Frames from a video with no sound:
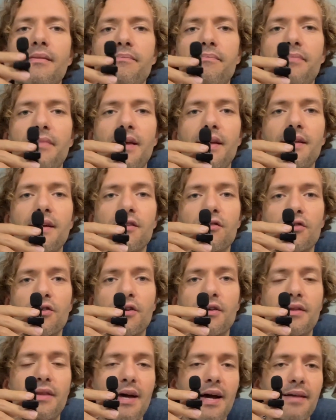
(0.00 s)
And they
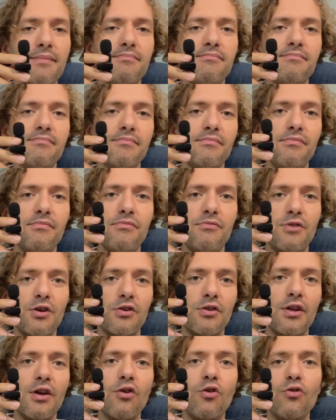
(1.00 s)
learn that they're
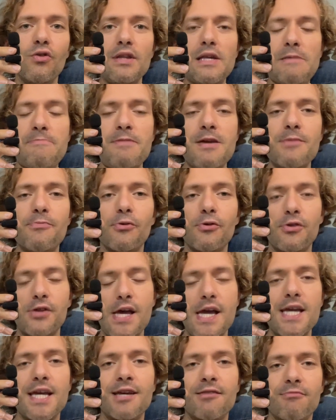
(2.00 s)
the only people
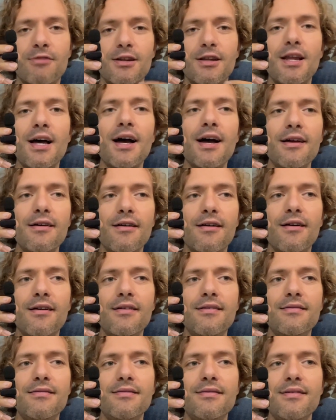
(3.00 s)
they can rely
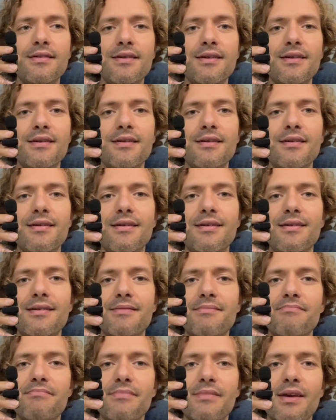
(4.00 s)
on.
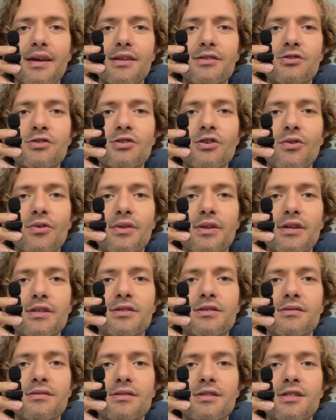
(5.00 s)
And so this
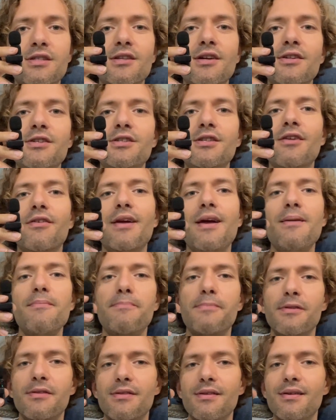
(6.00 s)
stunts their
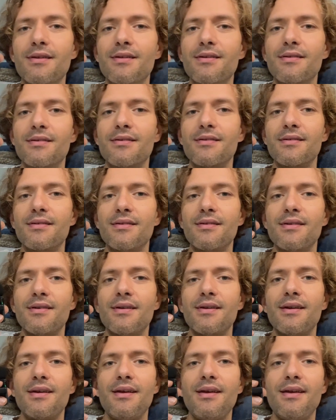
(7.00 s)
empathy.
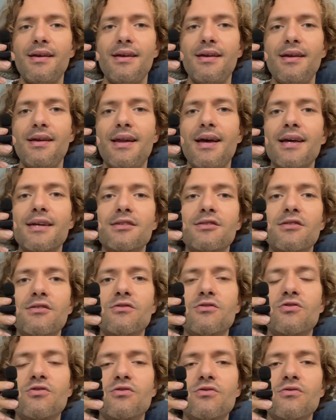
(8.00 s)
In
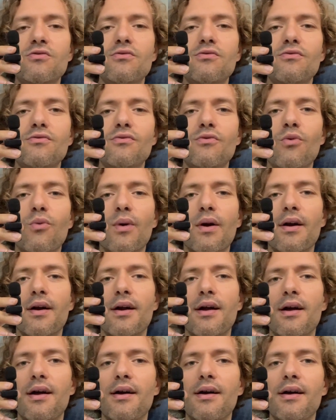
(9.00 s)
essence, we're
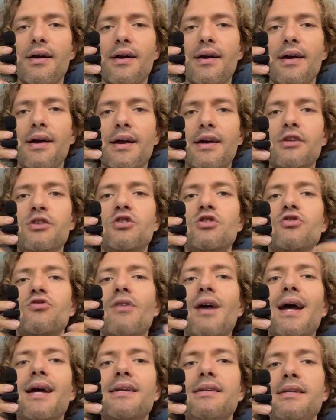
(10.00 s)

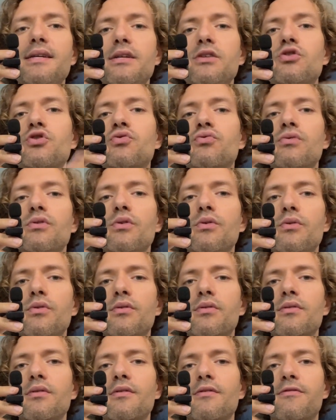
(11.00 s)
extracting truth
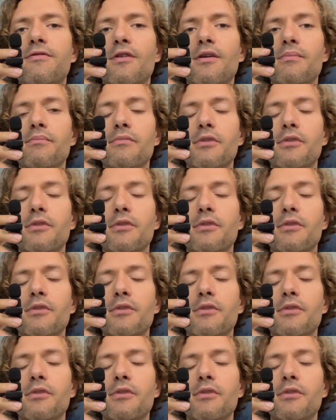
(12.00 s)
from